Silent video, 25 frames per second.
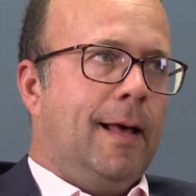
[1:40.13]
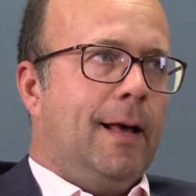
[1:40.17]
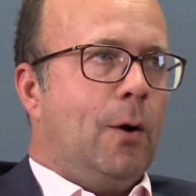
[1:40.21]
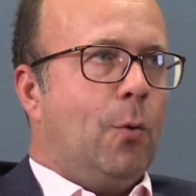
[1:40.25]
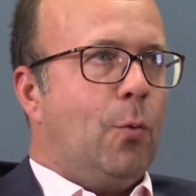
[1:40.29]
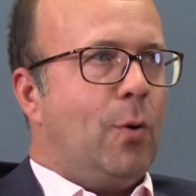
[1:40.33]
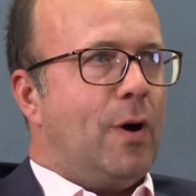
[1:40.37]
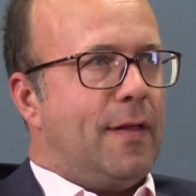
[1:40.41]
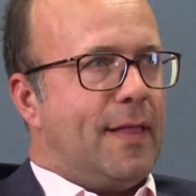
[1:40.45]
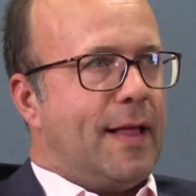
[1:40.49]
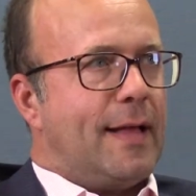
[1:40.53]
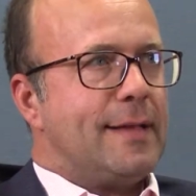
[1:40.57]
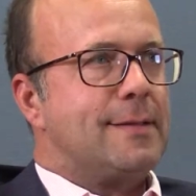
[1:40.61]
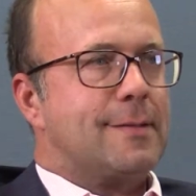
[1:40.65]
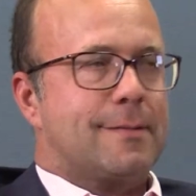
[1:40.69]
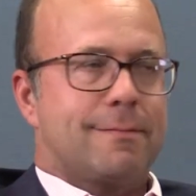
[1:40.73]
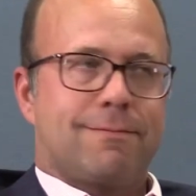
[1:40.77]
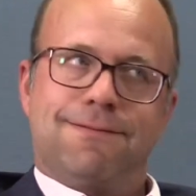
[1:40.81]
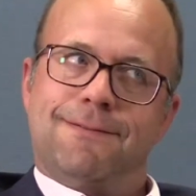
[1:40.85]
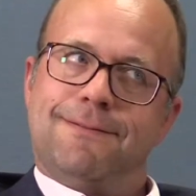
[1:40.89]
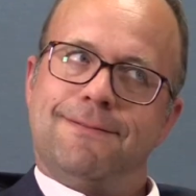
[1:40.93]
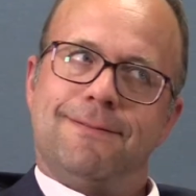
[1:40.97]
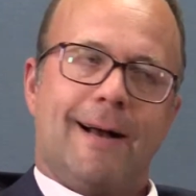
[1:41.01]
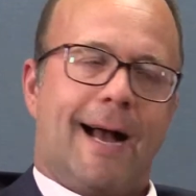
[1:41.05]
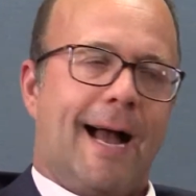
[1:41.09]
Well,
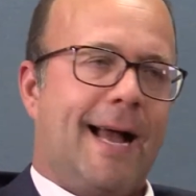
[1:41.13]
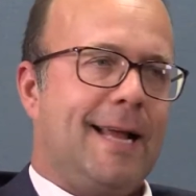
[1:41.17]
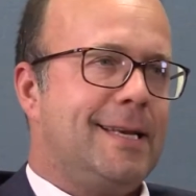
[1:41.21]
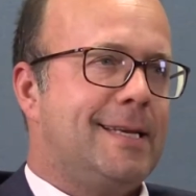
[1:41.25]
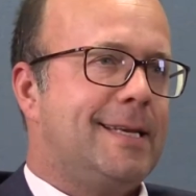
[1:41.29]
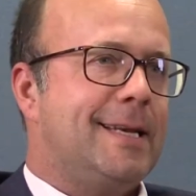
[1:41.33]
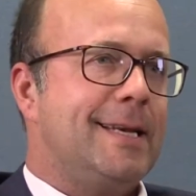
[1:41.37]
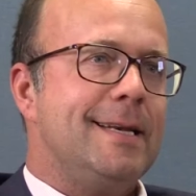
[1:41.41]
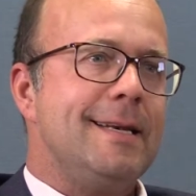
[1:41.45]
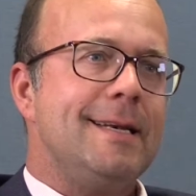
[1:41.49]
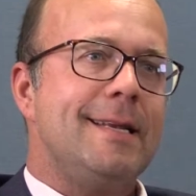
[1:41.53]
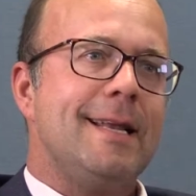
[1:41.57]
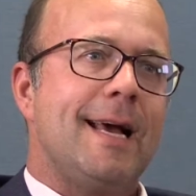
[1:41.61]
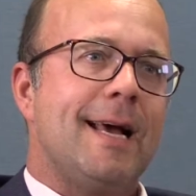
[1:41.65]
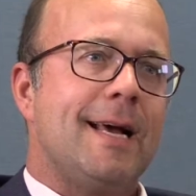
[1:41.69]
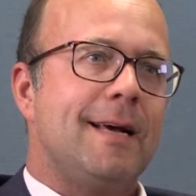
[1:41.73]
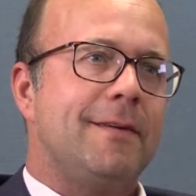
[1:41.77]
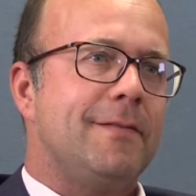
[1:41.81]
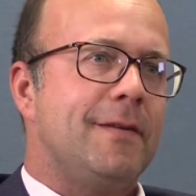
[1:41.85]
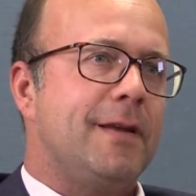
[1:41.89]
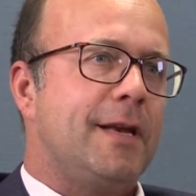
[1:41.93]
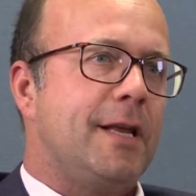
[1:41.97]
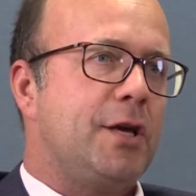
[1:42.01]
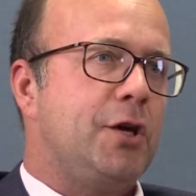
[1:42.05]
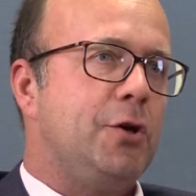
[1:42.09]
I didn't
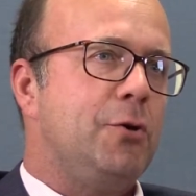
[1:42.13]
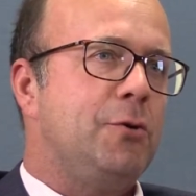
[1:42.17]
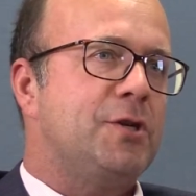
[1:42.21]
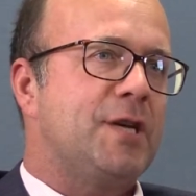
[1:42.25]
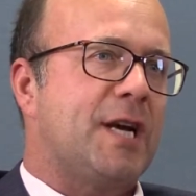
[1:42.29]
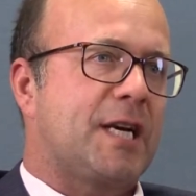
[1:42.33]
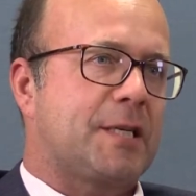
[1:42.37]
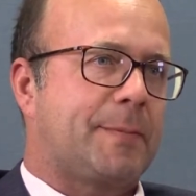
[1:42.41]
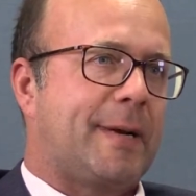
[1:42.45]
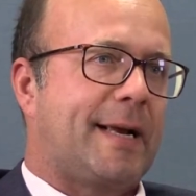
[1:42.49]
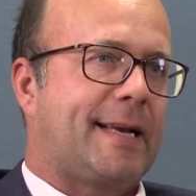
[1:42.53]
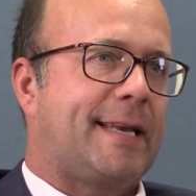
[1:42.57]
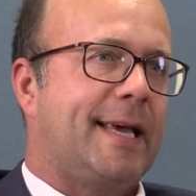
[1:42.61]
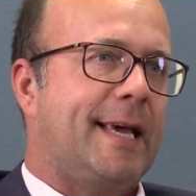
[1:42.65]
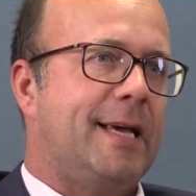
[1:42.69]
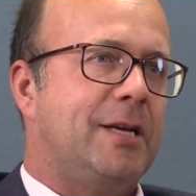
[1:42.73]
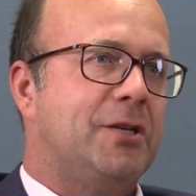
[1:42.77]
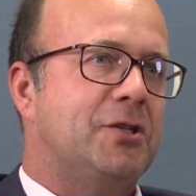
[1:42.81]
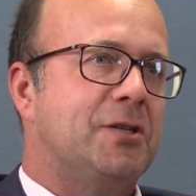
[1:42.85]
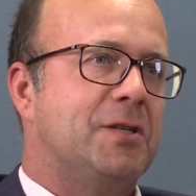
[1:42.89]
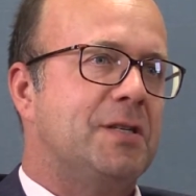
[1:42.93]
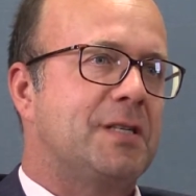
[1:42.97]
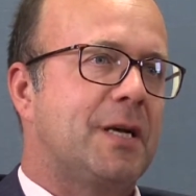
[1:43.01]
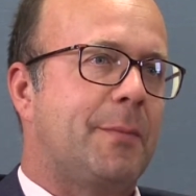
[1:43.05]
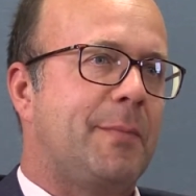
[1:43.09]
have any huge
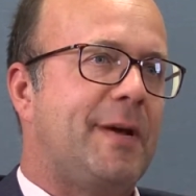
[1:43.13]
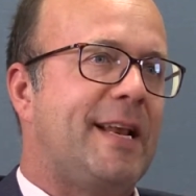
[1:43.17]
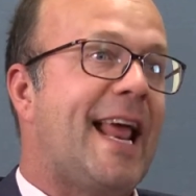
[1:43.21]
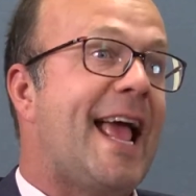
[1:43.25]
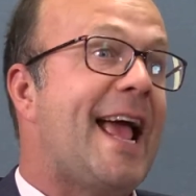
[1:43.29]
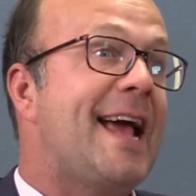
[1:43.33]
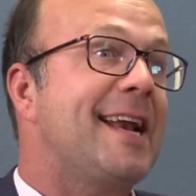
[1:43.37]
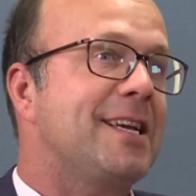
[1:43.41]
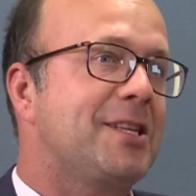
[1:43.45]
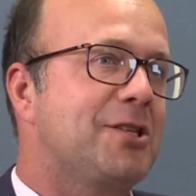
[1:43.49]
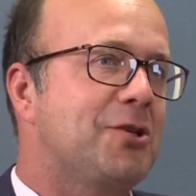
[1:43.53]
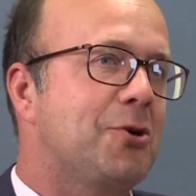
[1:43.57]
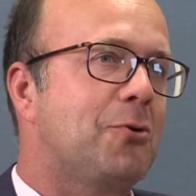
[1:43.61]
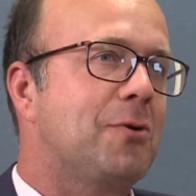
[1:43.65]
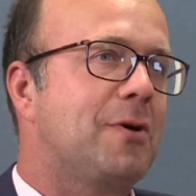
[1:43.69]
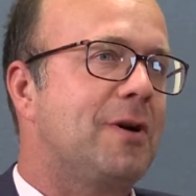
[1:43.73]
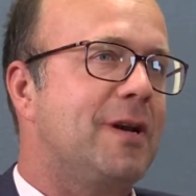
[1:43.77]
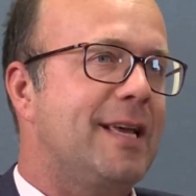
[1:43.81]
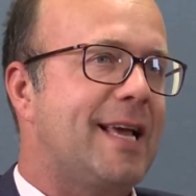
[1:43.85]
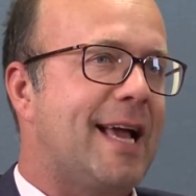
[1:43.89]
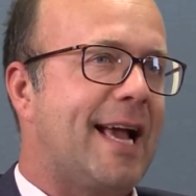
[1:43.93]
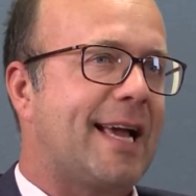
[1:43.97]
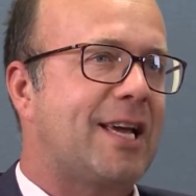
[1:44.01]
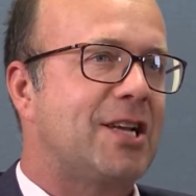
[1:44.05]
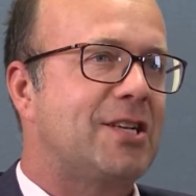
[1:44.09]
expectations. I mean,
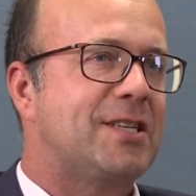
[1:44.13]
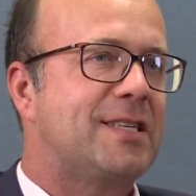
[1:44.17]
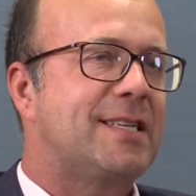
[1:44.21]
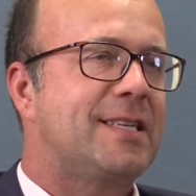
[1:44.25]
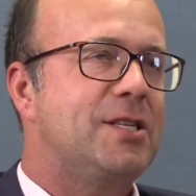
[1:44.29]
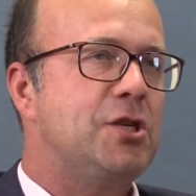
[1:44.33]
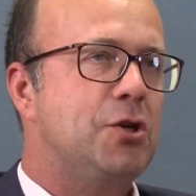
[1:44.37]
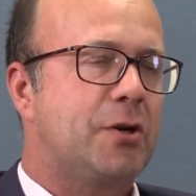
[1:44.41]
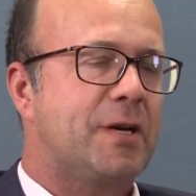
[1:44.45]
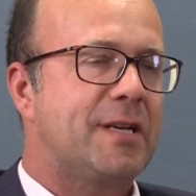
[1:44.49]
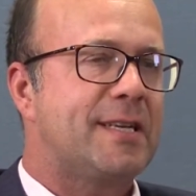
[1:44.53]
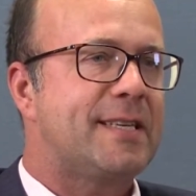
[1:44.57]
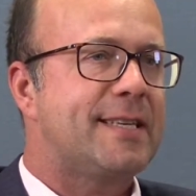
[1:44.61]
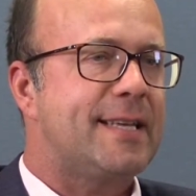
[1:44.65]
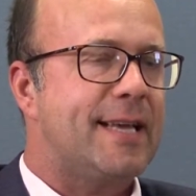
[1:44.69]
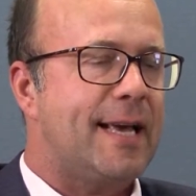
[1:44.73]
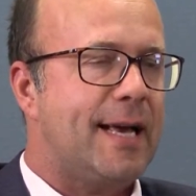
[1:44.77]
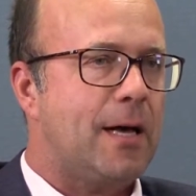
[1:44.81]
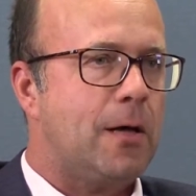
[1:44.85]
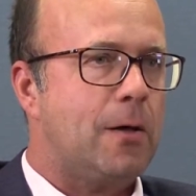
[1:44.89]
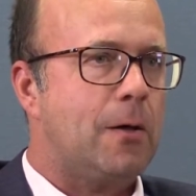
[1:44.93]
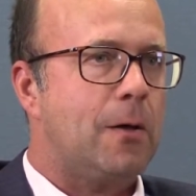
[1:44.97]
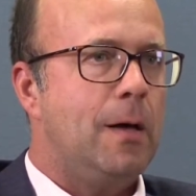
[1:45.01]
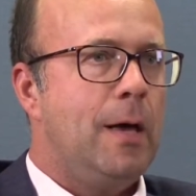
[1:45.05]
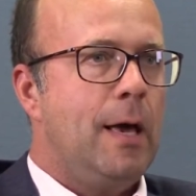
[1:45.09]
anecdotally, you could
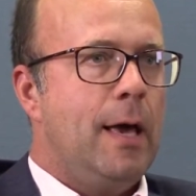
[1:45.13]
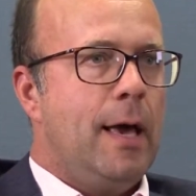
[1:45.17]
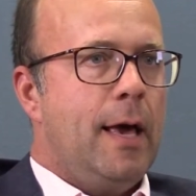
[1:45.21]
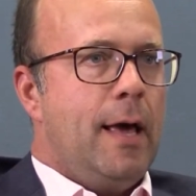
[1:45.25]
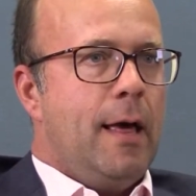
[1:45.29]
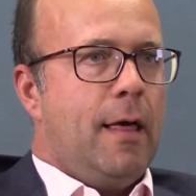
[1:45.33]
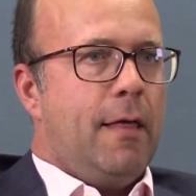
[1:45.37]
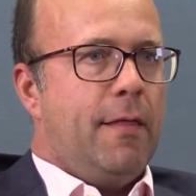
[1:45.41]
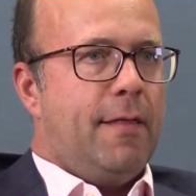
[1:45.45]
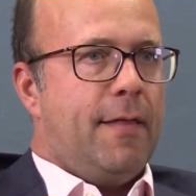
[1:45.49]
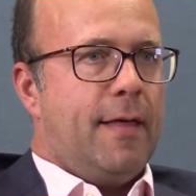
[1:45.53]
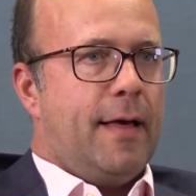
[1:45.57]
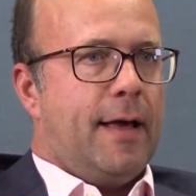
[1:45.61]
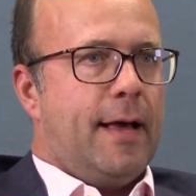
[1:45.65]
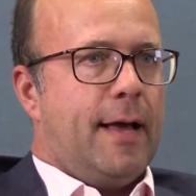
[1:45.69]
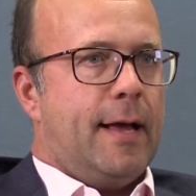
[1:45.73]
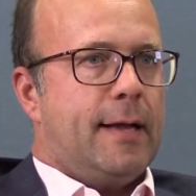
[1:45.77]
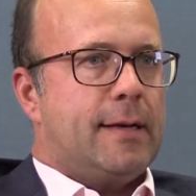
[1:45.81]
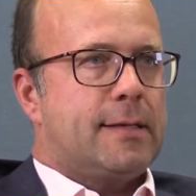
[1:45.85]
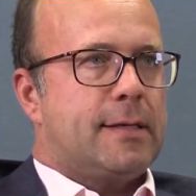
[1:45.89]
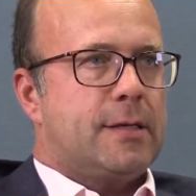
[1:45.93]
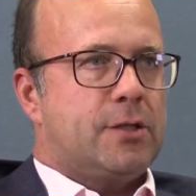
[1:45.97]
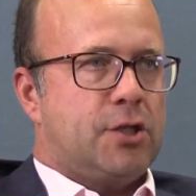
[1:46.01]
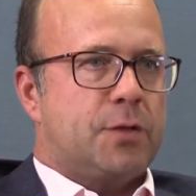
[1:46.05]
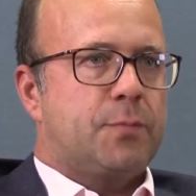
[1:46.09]
tell
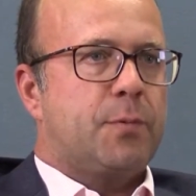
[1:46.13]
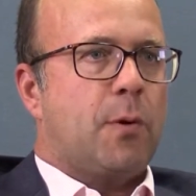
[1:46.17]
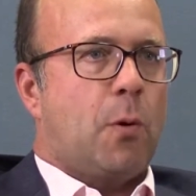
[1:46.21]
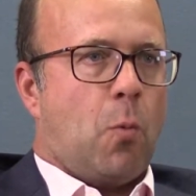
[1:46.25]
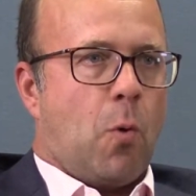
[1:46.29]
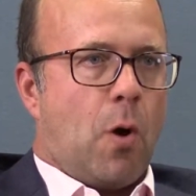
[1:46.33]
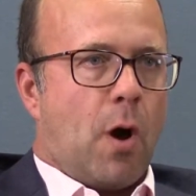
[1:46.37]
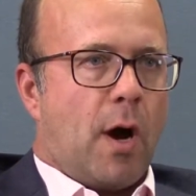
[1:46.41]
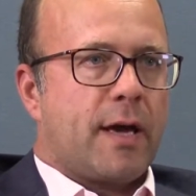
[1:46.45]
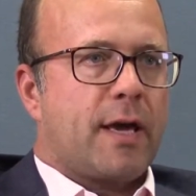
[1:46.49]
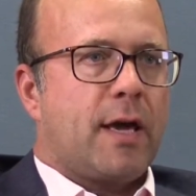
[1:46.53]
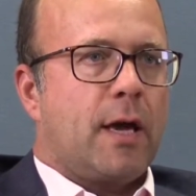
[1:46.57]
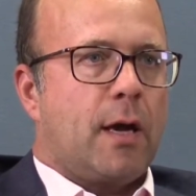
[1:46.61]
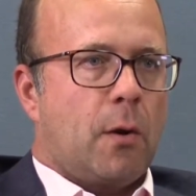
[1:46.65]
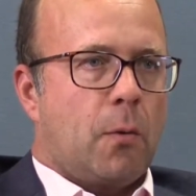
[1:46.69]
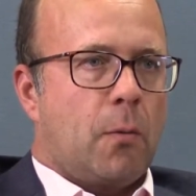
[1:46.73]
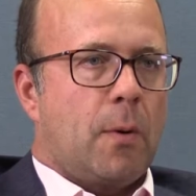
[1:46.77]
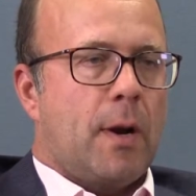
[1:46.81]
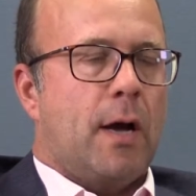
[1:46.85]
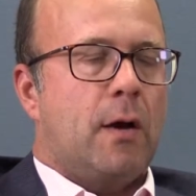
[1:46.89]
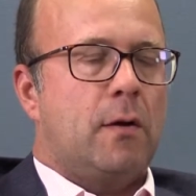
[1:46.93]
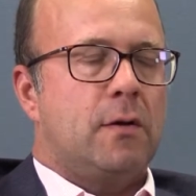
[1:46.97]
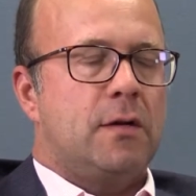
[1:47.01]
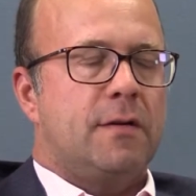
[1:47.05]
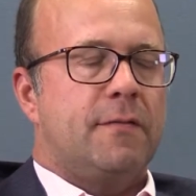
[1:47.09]
that just by walking
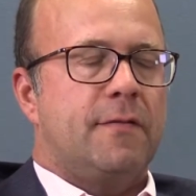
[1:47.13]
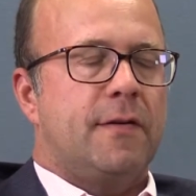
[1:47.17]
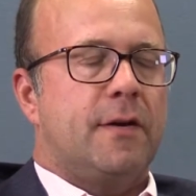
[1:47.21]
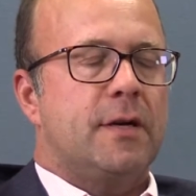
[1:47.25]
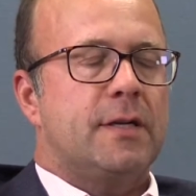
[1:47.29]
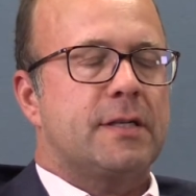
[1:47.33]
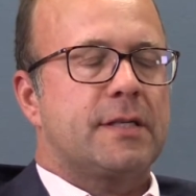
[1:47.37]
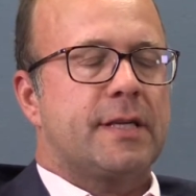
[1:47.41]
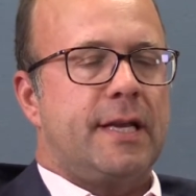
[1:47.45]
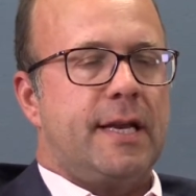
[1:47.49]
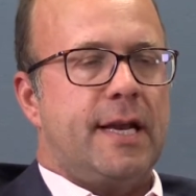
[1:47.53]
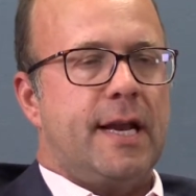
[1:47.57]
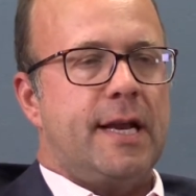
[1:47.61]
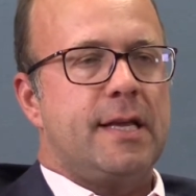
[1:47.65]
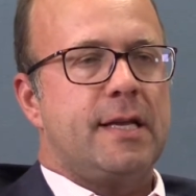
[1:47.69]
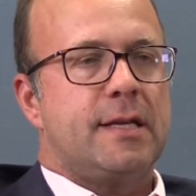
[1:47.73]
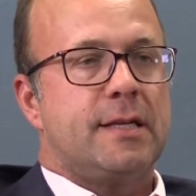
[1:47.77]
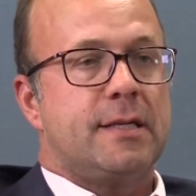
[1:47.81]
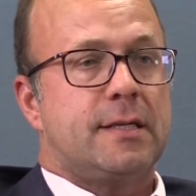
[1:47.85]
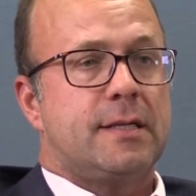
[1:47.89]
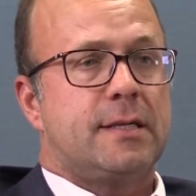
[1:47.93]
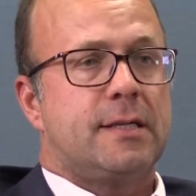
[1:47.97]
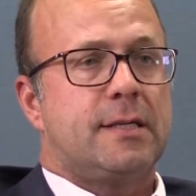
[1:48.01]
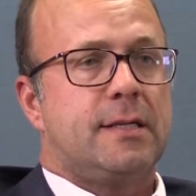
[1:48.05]
around in various Canadian